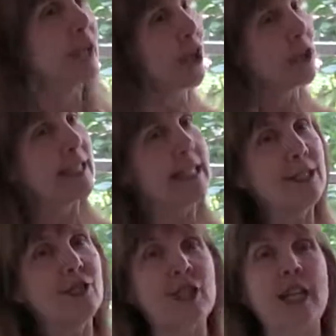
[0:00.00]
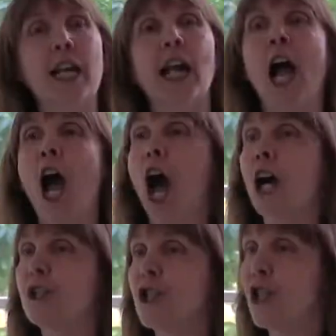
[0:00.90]
we are teaching
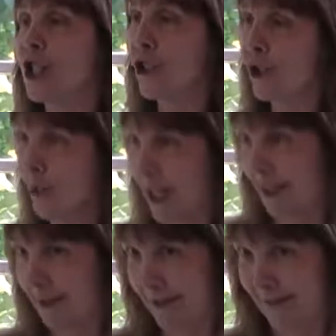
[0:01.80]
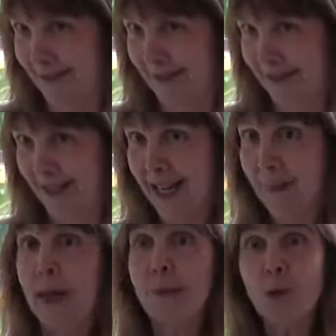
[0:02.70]
our children.
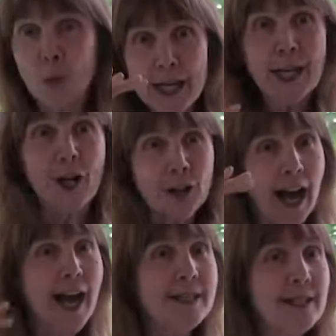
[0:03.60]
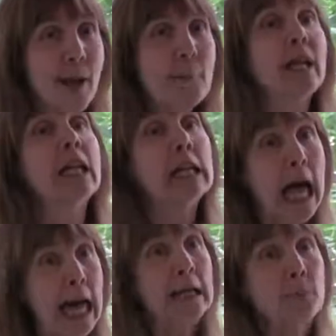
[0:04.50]
Maybe we are not, but a
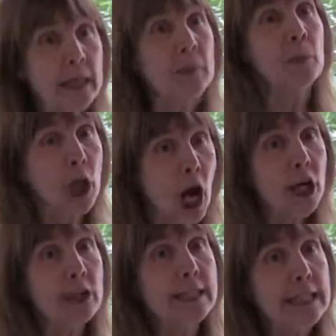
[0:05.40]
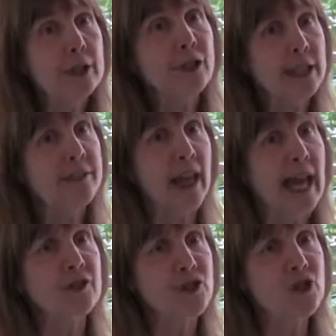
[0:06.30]
lot of people are teaching
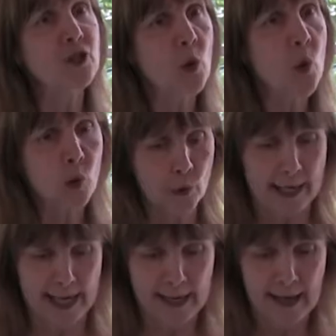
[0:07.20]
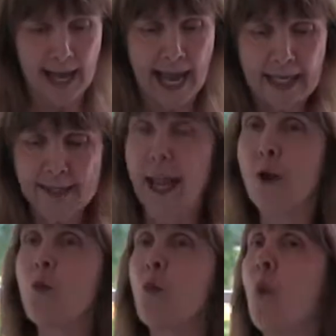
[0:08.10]
that story as
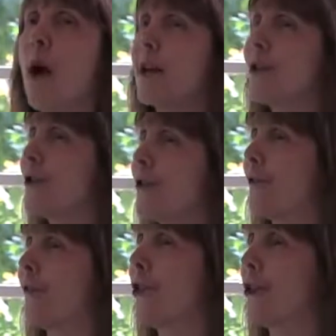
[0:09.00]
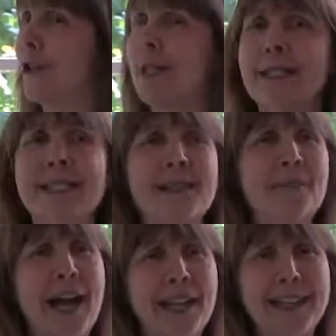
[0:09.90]
a wonderful,
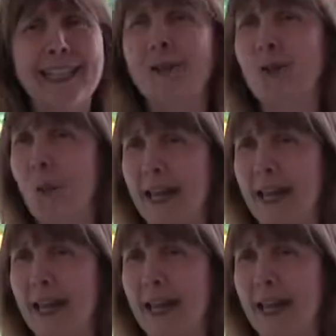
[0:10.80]
smiling,